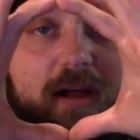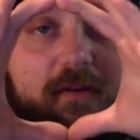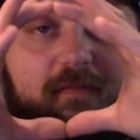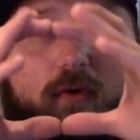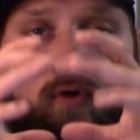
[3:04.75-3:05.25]

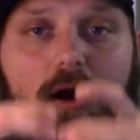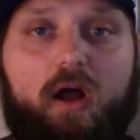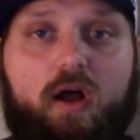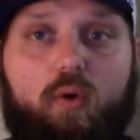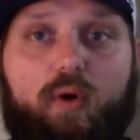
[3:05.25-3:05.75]
Therefore,
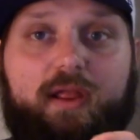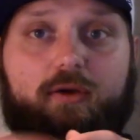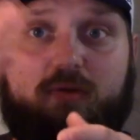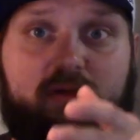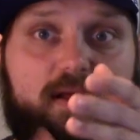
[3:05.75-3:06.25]

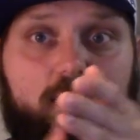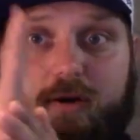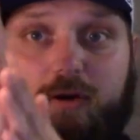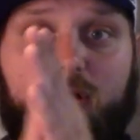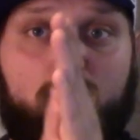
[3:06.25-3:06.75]
when your
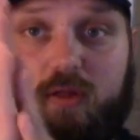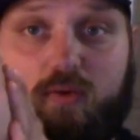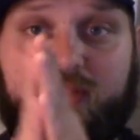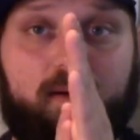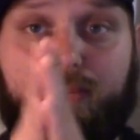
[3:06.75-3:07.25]
cylinder goes
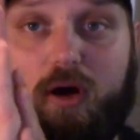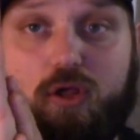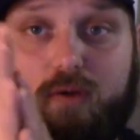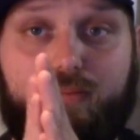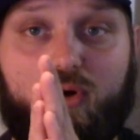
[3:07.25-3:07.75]
through its
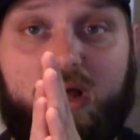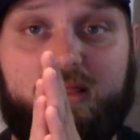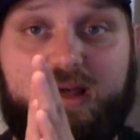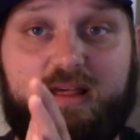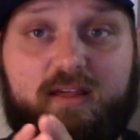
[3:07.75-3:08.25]
combustion
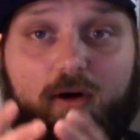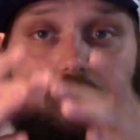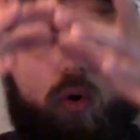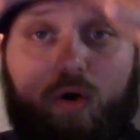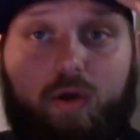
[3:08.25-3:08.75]
process, the
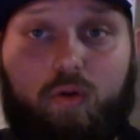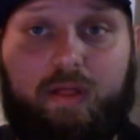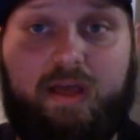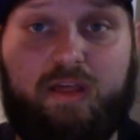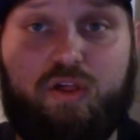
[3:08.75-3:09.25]

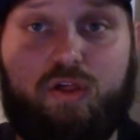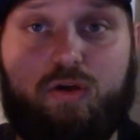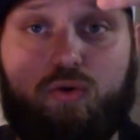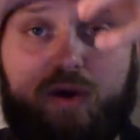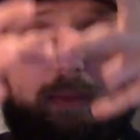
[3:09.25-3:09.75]
oil is
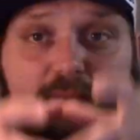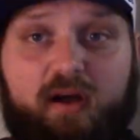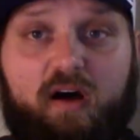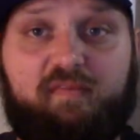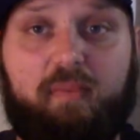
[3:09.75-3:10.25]
scraped
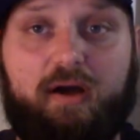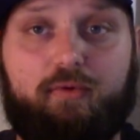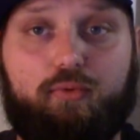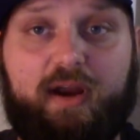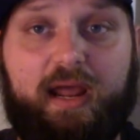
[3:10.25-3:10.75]
off by
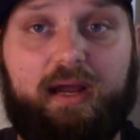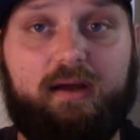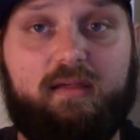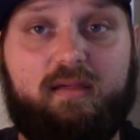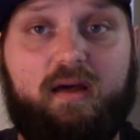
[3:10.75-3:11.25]
the
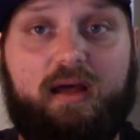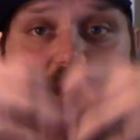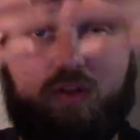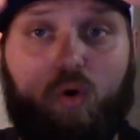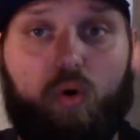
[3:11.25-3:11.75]
rings
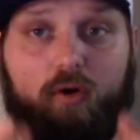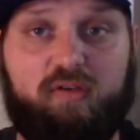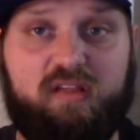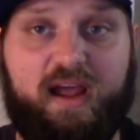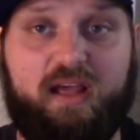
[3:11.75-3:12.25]
and the oil
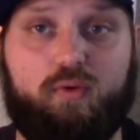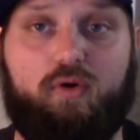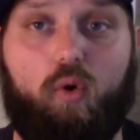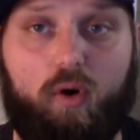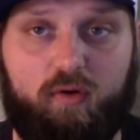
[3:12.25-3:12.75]
stays where
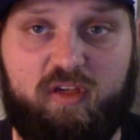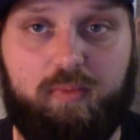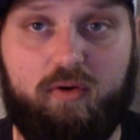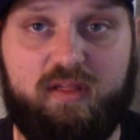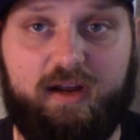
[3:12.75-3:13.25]
the oil's
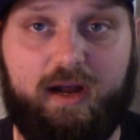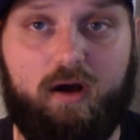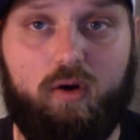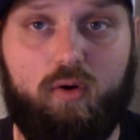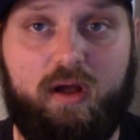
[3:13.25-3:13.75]
supposed to
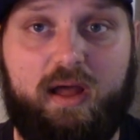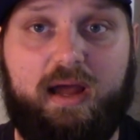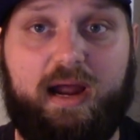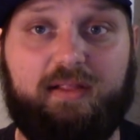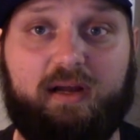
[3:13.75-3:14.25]
go
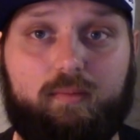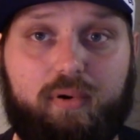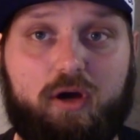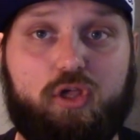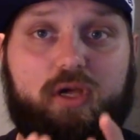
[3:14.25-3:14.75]
and the
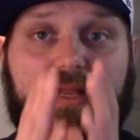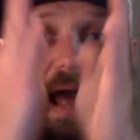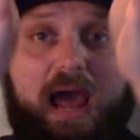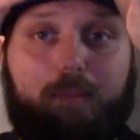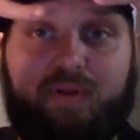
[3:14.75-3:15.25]
combustion
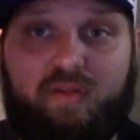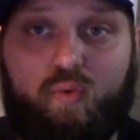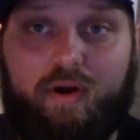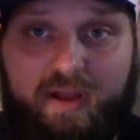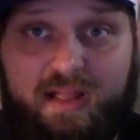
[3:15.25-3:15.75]
happens
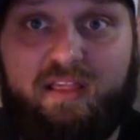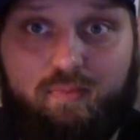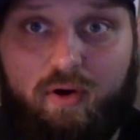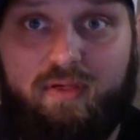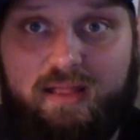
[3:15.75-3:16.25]
where it's
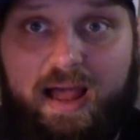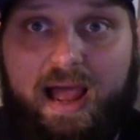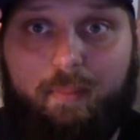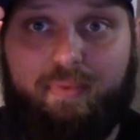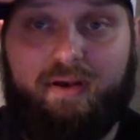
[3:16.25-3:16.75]
supposed to
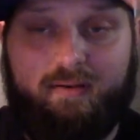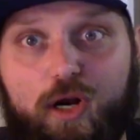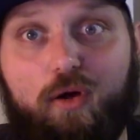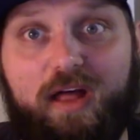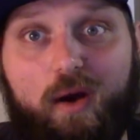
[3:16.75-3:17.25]
happen.
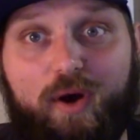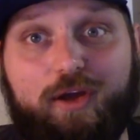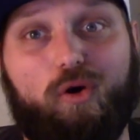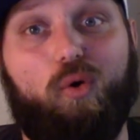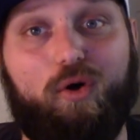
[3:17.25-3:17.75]
You know, that way
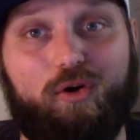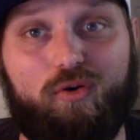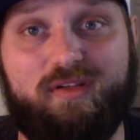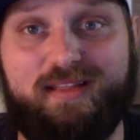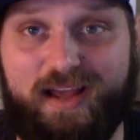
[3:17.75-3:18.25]
your
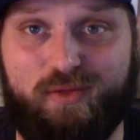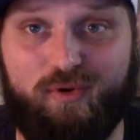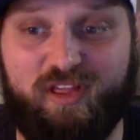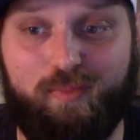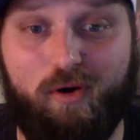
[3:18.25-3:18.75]
oil stays
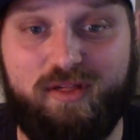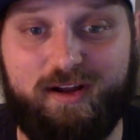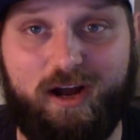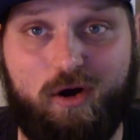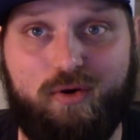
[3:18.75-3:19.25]
where it's supposed
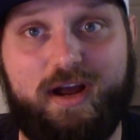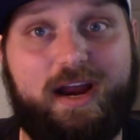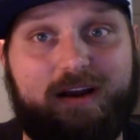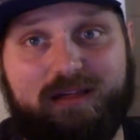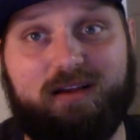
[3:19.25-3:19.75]
to go
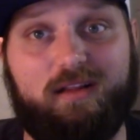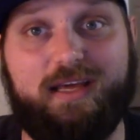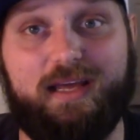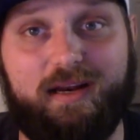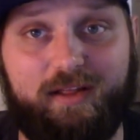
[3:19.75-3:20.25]
and doesn't
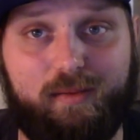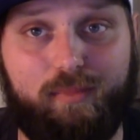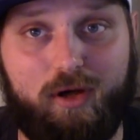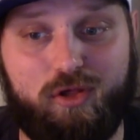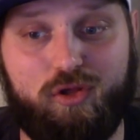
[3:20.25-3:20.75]
leak into the
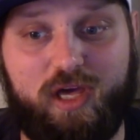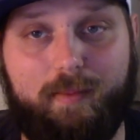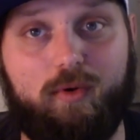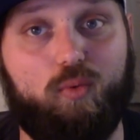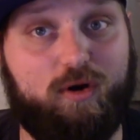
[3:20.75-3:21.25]
combustion
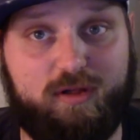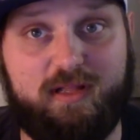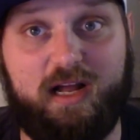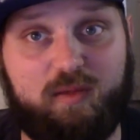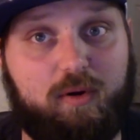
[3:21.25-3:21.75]
chamber where it's
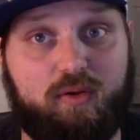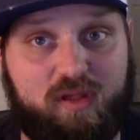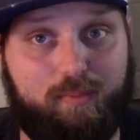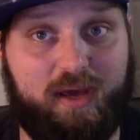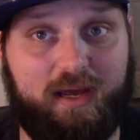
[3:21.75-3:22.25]
not supposed
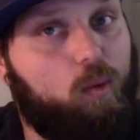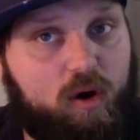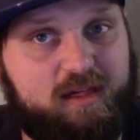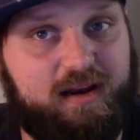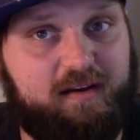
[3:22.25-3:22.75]
to be. It
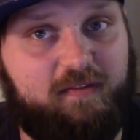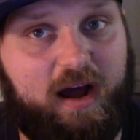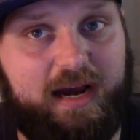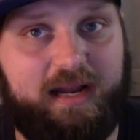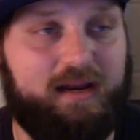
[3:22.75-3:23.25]
wasn't
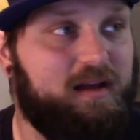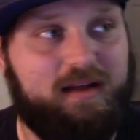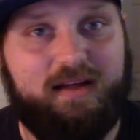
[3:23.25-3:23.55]
invited.